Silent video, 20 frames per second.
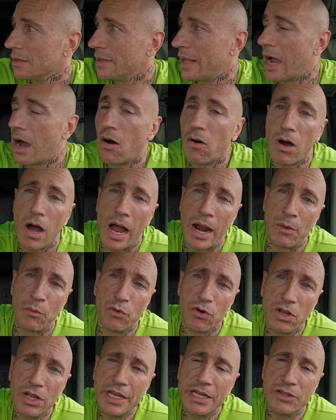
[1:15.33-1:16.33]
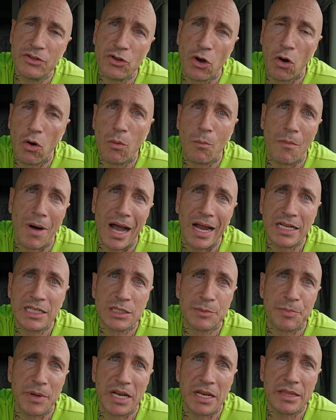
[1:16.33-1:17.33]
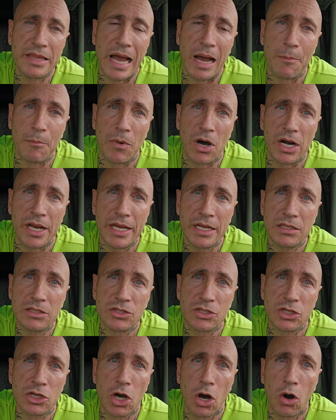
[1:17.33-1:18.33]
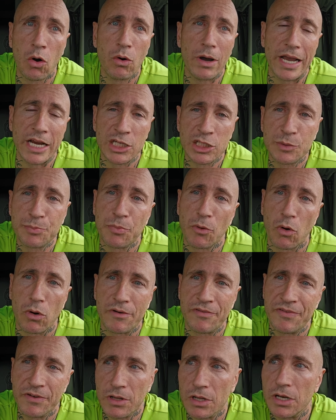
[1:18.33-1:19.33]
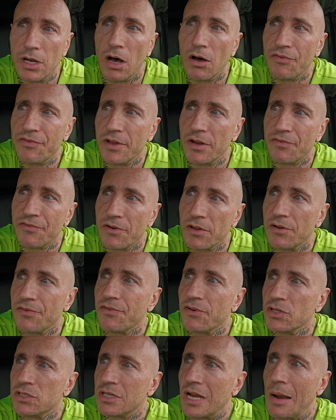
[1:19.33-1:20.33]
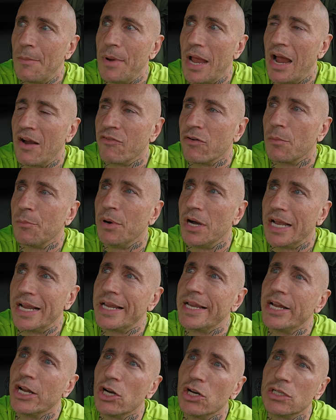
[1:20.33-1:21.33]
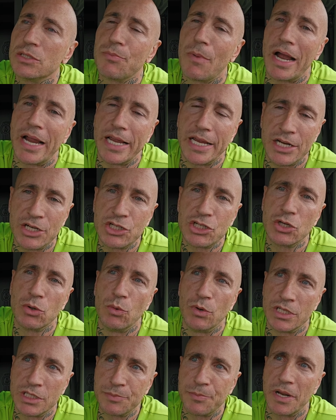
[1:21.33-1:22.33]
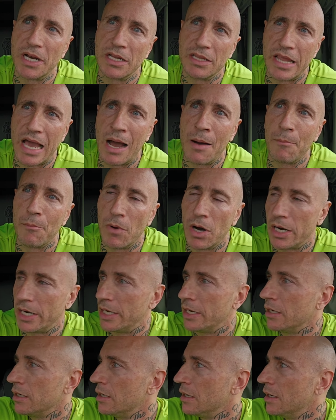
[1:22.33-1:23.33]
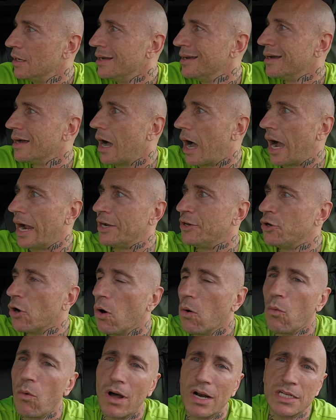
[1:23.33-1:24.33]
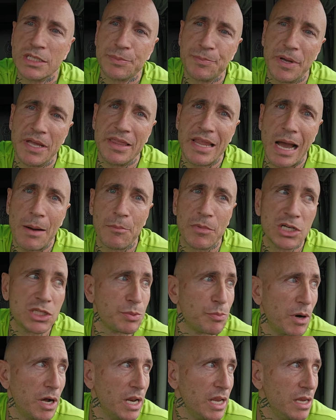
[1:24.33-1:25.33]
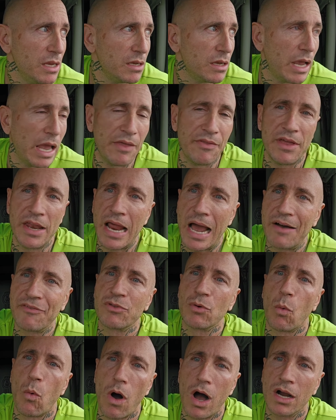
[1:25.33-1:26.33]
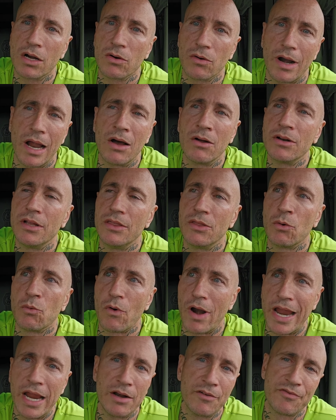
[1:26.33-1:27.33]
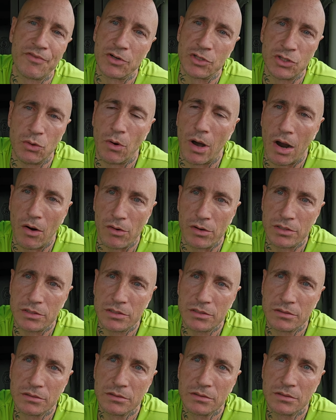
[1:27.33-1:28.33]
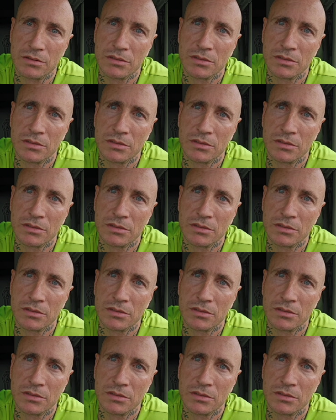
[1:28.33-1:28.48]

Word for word: Now, I really don't mind spending that money to go explore Philadelphia for the first time ever, but here's my issue with spending that money. I don't want to spend that much money and then have to walk around in the rain for two hours.